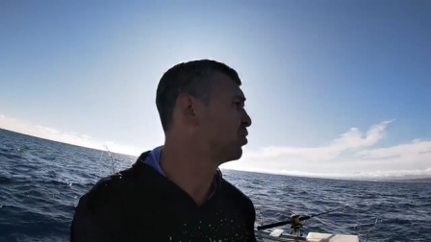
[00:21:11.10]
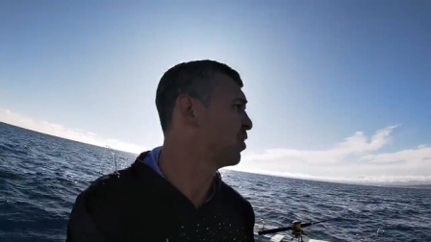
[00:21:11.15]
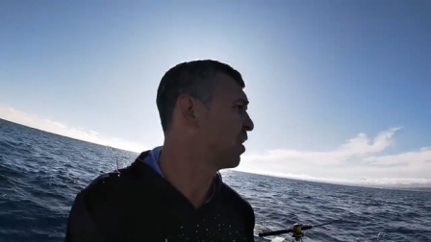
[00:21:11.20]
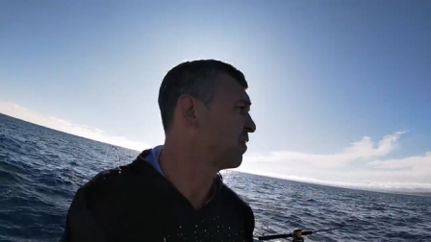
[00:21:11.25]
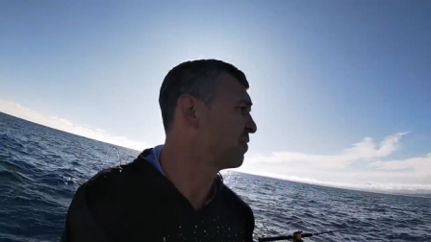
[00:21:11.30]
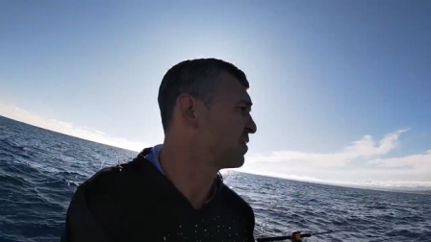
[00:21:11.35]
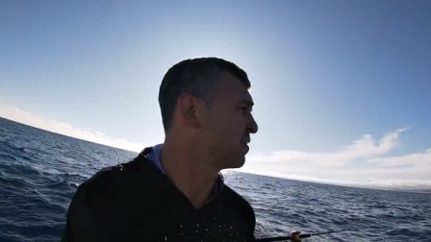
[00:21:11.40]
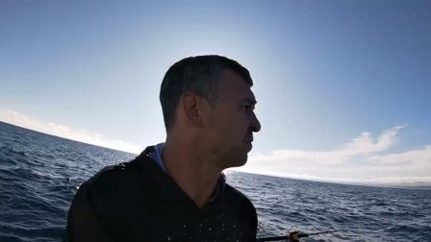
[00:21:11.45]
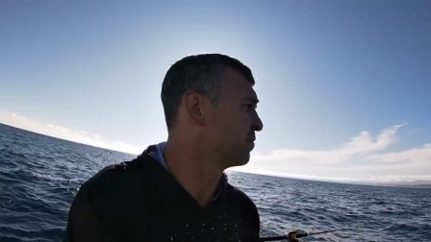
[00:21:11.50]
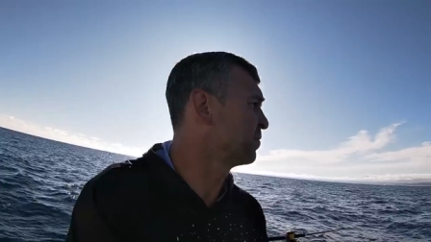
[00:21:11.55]
to
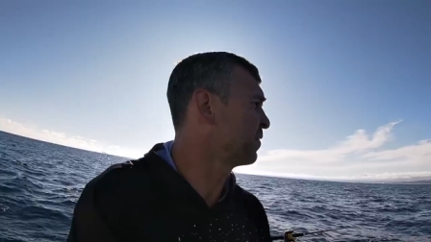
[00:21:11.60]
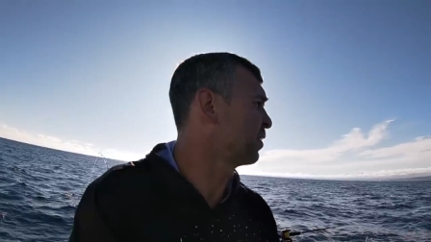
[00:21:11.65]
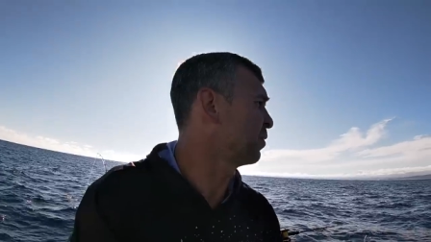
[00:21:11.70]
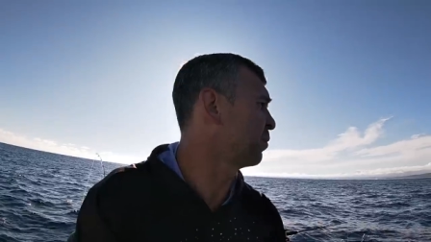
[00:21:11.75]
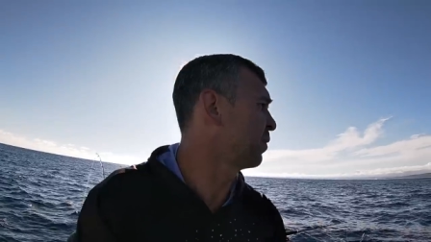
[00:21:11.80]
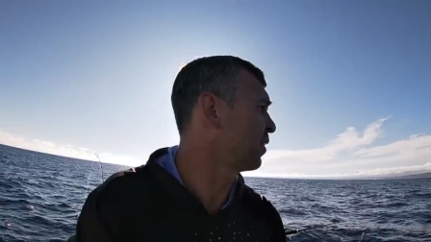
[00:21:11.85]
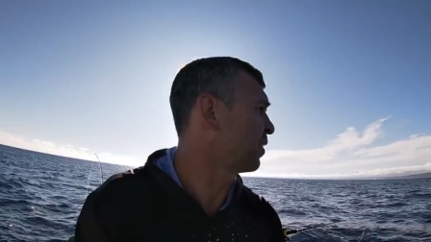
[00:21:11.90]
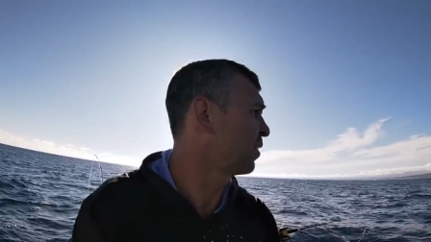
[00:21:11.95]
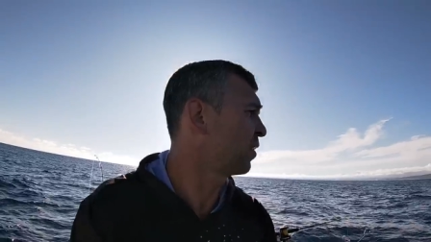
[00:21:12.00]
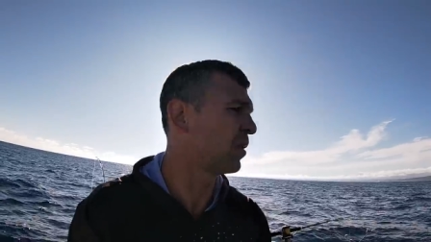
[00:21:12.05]
have some fun
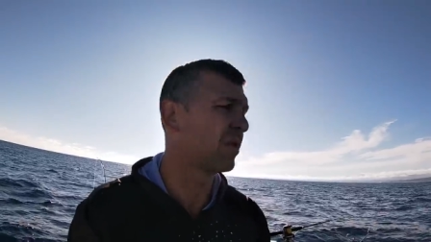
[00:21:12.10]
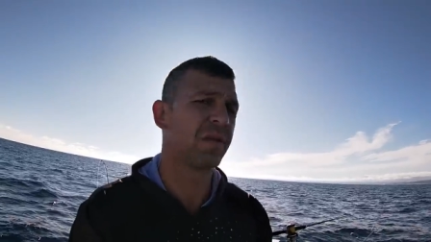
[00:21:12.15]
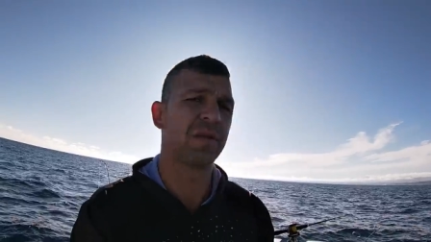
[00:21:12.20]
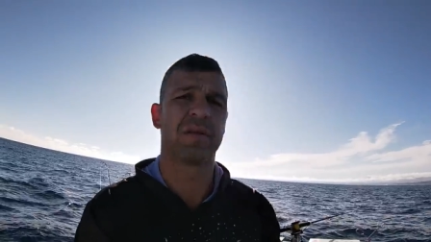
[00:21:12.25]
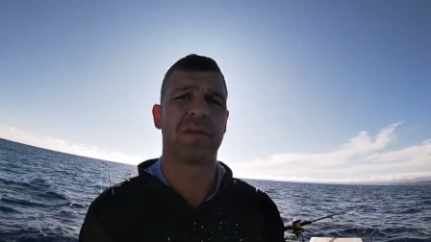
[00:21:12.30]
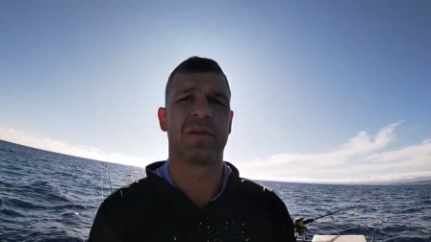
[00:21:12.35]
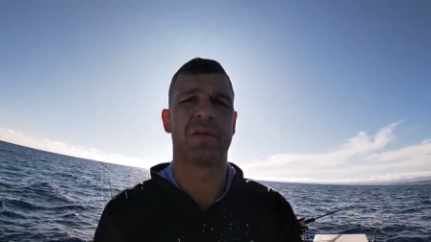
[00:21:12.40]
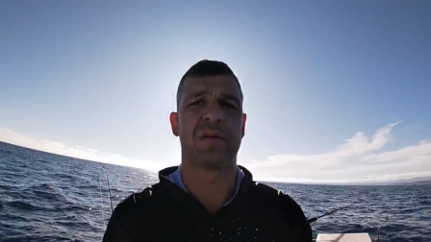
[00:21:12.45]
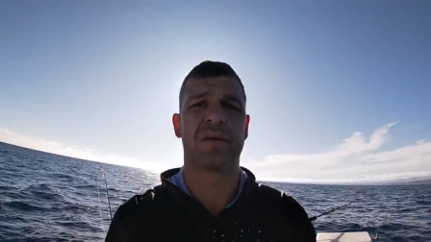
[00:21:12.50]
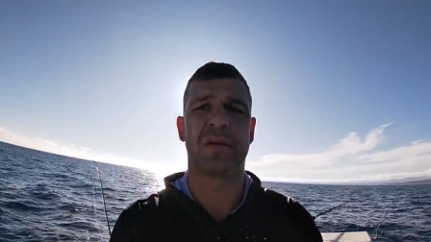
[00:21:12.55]
with.
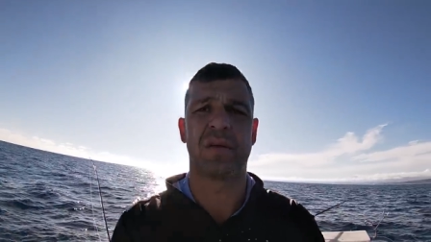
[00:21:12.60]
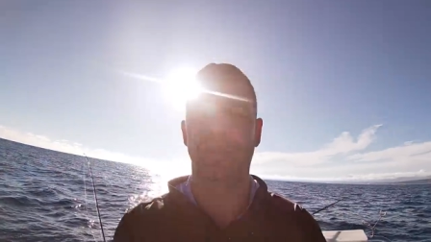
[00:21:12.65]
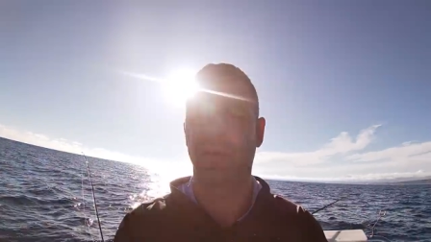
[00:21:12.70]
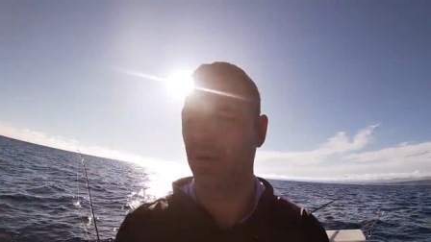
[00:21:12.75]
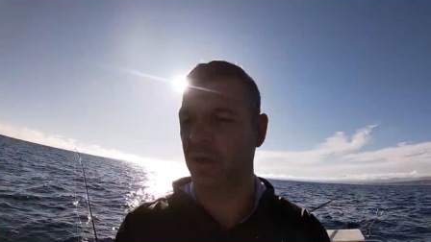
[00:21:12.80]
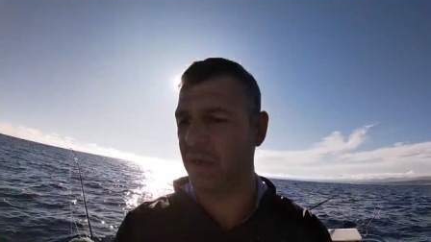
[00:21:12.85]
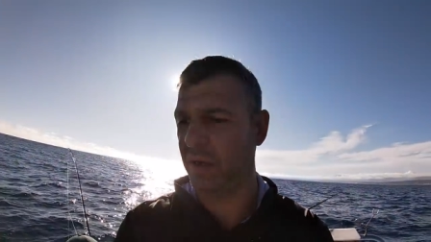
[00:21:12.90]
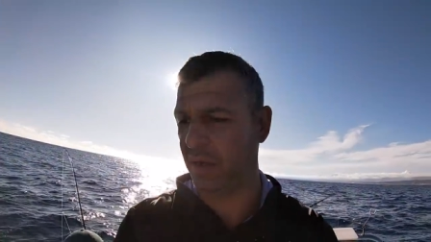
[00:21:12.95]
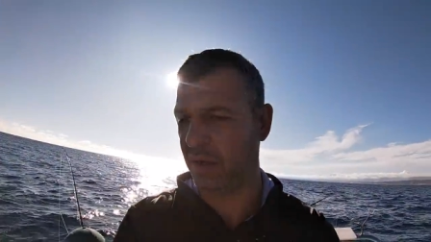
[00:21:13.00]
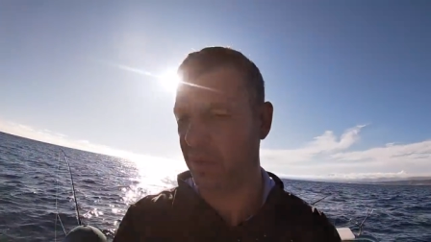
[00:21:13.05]

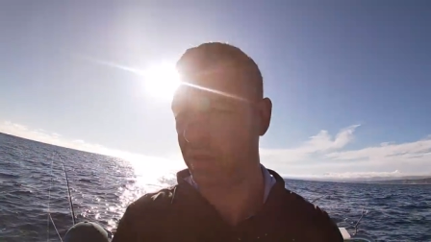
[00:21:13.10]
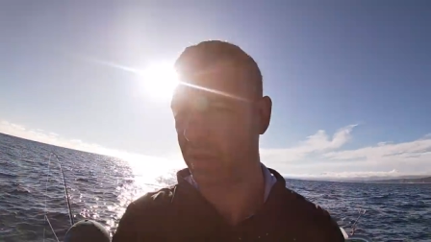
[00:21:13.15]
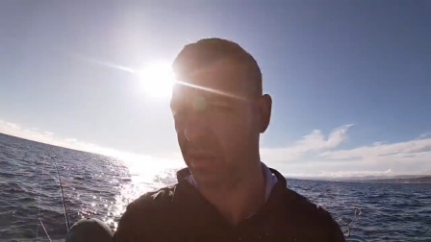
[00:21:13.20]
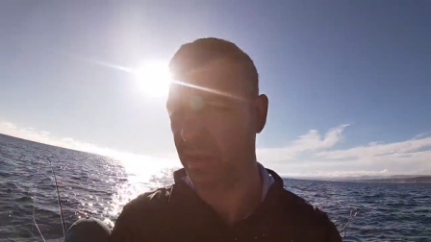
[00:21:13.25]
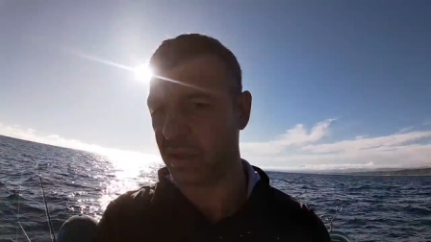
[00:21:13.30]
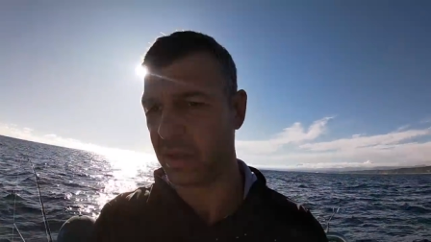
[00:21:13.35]
Okay,